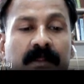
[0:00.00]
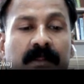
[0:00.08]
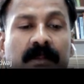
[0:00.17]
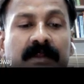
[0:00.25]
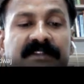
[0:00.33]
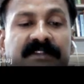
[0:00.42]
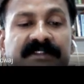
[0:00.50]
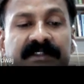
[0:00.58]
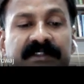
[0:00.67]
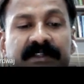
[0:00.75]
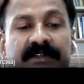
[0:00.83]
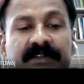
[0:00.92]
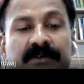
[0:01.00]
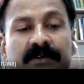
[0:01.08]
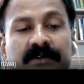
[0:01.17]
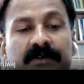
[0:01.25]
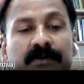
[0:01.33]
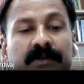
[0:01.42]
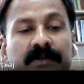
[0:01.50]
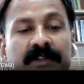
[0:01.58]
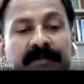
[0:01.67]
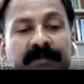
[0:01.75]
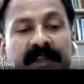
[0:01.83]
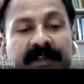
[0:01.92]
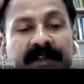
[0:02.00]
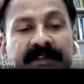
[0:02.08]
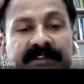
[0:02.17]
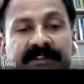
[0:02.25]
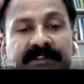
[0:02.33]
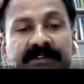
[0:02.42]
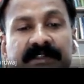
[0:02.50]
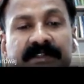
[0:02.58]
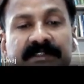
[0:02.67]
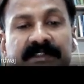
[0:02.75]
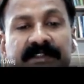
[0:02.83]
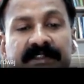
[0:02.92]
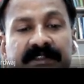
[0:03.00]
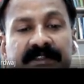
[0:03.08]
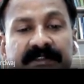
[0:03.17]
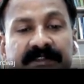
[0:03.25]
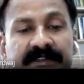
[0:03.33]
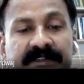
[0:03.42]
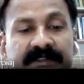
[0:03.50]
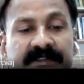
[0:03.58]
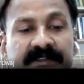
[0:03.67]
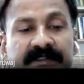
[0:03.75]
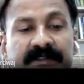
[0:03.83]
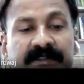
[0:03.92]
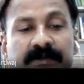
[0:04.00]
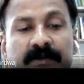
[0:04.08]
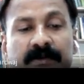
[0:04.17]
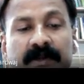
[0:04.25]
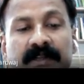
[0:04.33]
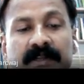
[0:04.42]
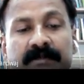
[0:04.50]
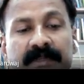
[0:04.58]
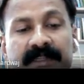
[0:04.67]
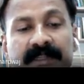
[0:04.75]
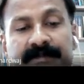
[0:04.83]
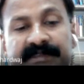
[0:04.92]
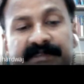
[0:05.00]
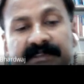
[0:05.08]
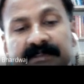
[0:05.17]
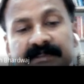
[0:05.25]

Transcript: Instead, it could only make it instantaneous quantum leaps